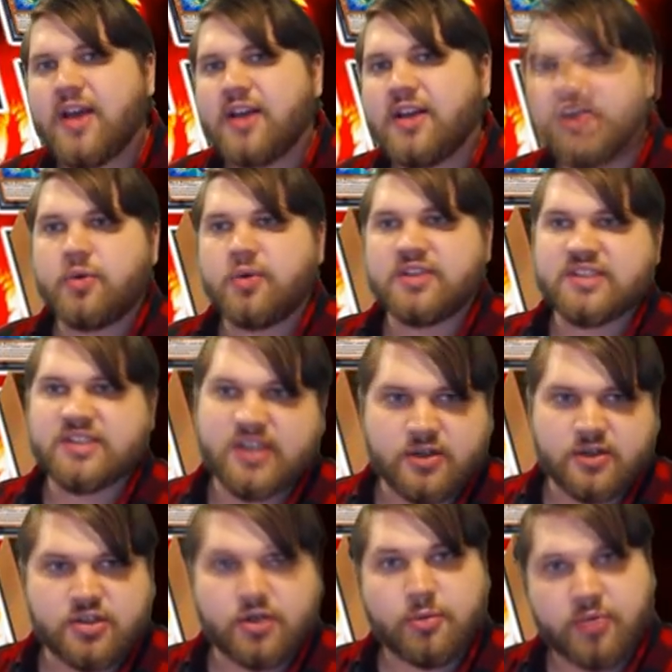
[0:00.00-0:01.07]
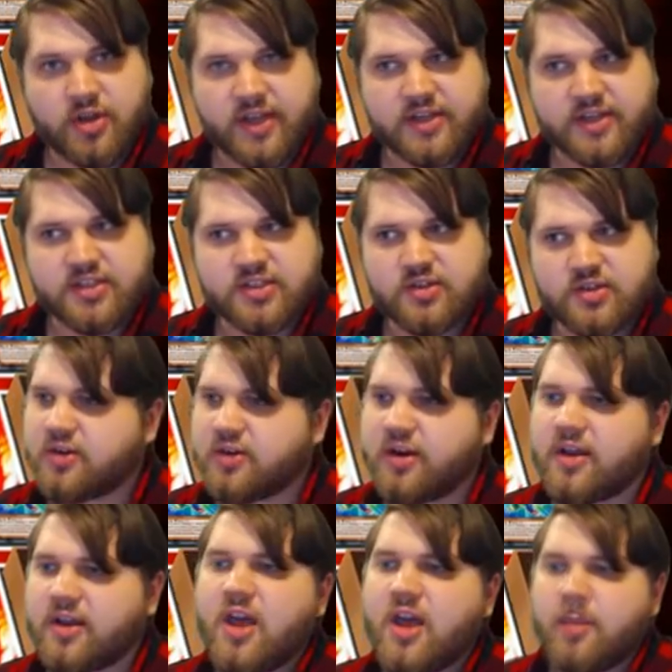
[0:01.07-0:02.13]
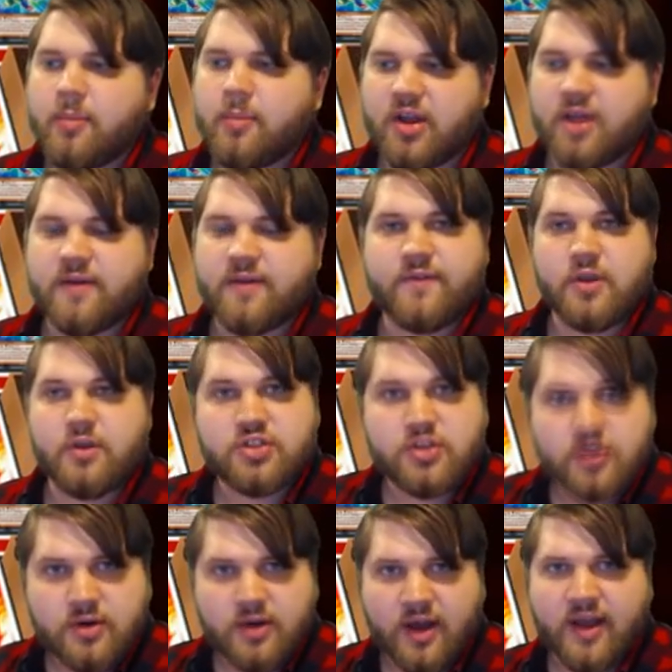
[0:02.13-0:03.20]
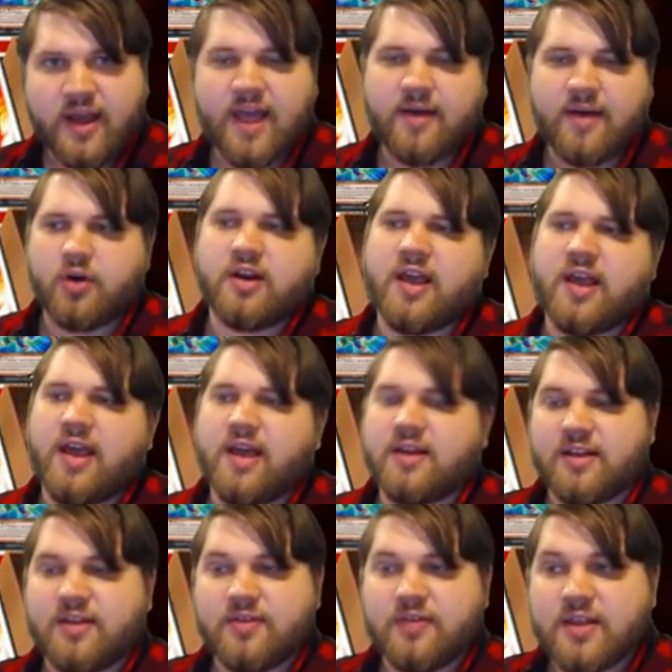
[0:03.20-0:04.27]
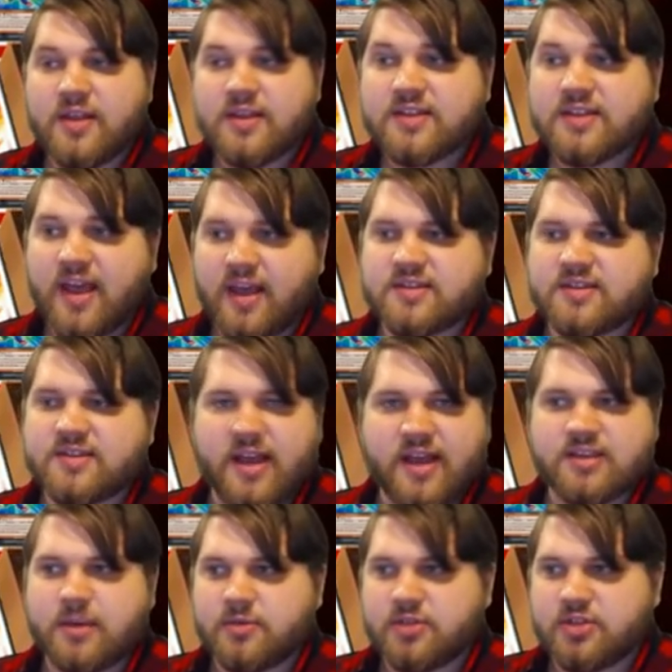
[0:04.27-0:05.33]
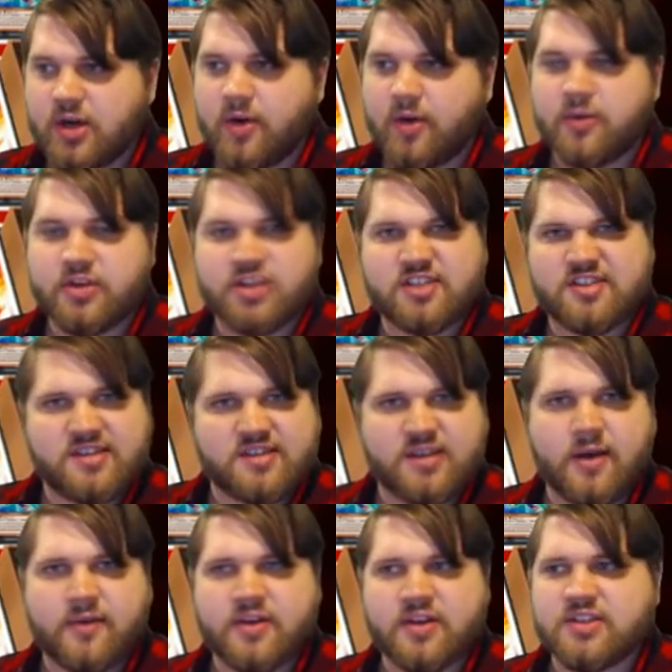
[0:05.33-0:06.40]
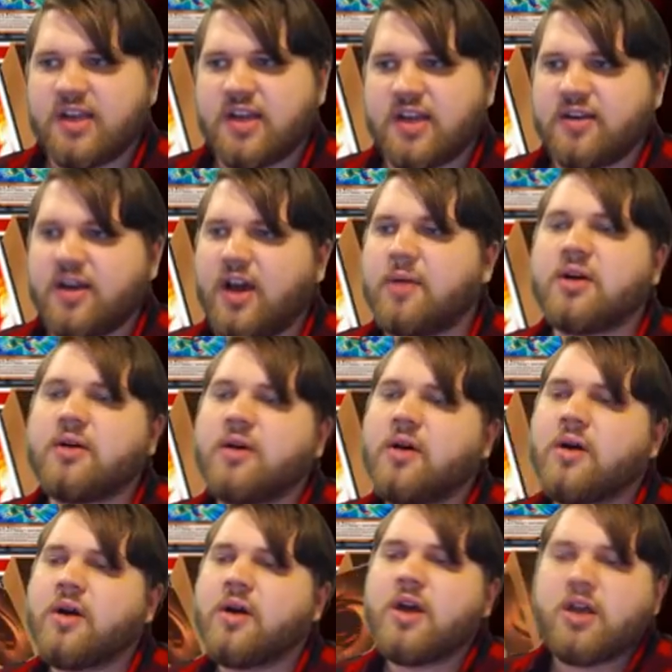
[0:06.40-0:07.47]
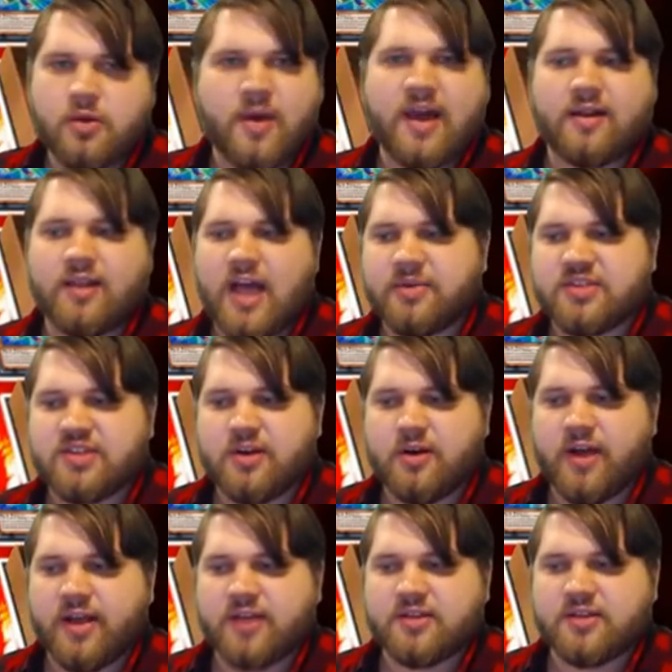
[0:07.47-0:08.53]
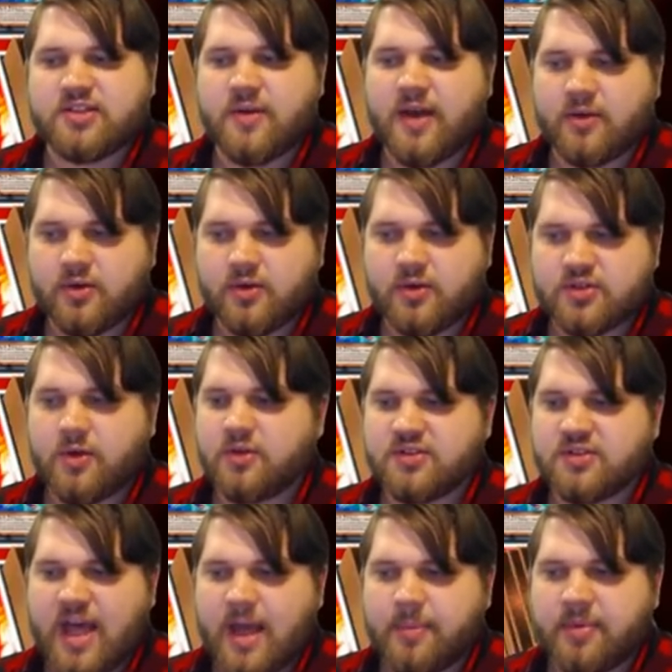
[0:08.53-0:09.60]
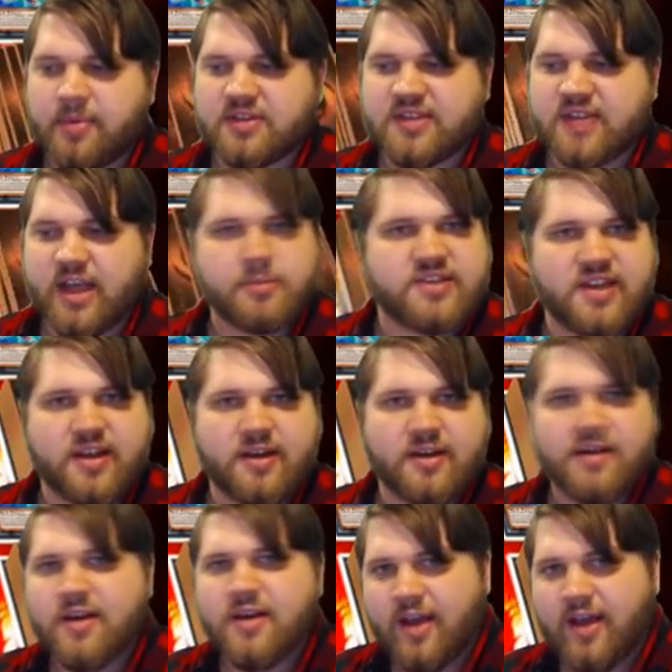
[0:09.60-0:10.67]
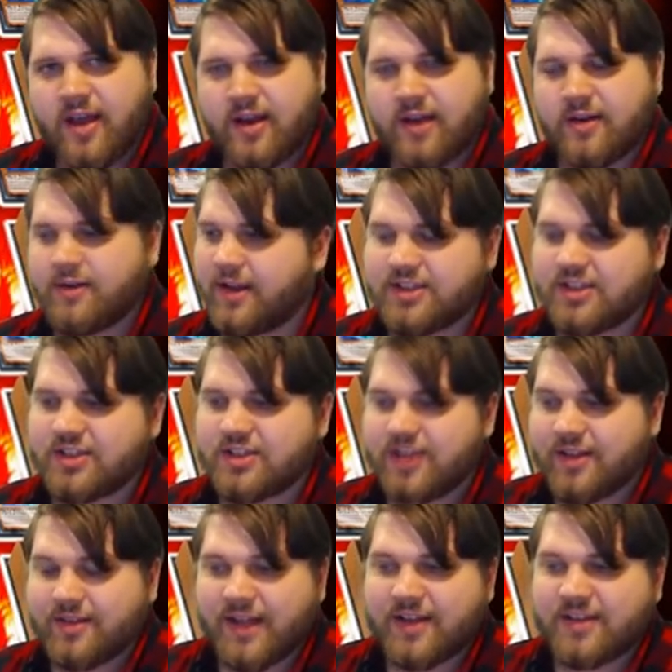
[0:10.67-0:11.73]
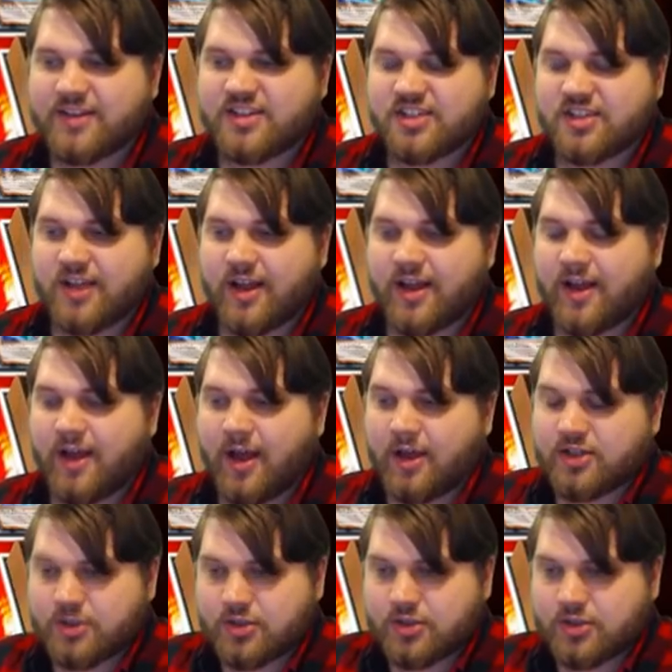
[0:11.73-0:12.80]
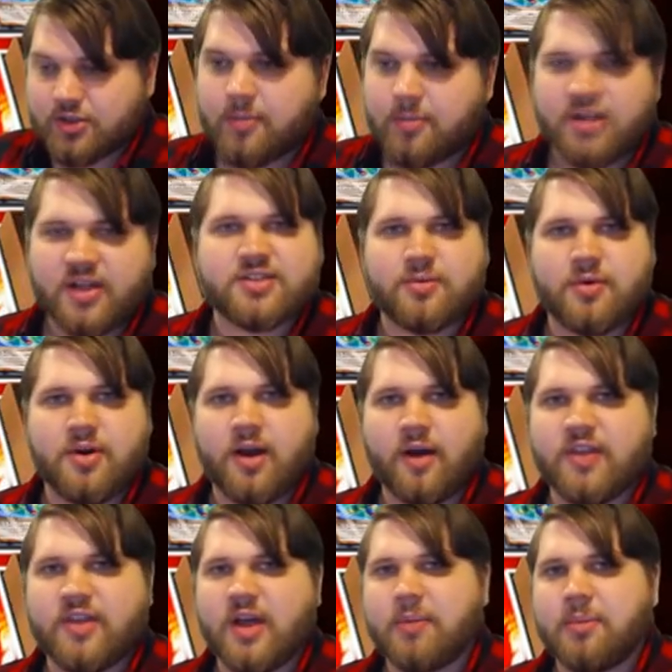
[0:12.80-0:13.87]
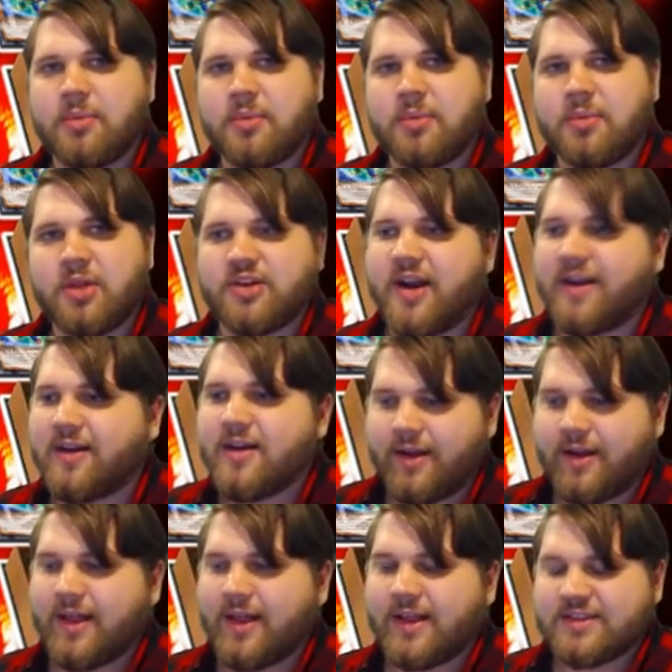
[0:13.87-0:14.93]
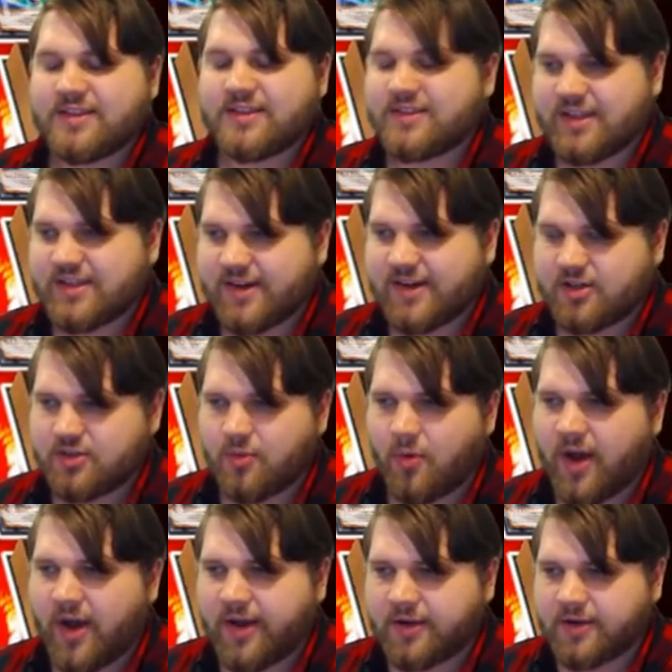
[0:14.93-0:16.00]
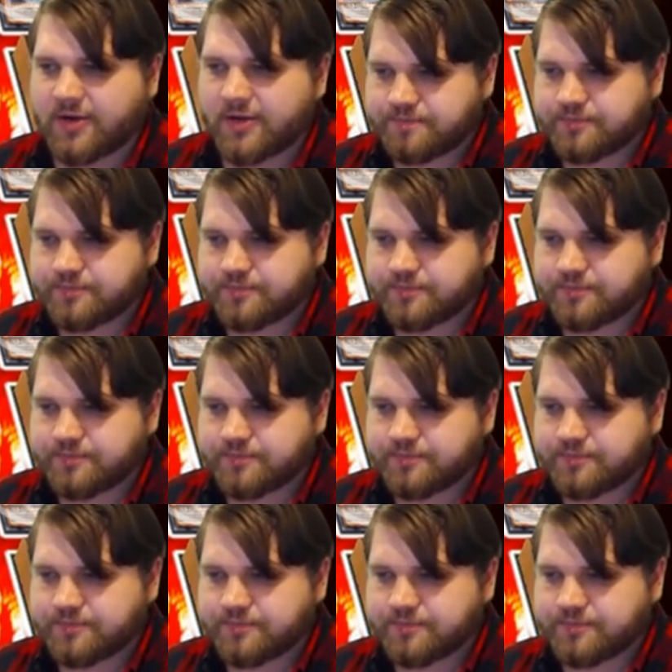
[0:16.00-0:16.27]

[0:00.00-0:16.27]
just to extend your play structuring. But if you do not have one in hand, in this case, as I'm showing with just this self-contained combo, you add a Lapis to your hand. So you add Crystal Rose, Lapis, and Obsidian. And it just that's just a straight up plus three off that Block Dragon. Like that's that's actually just wild.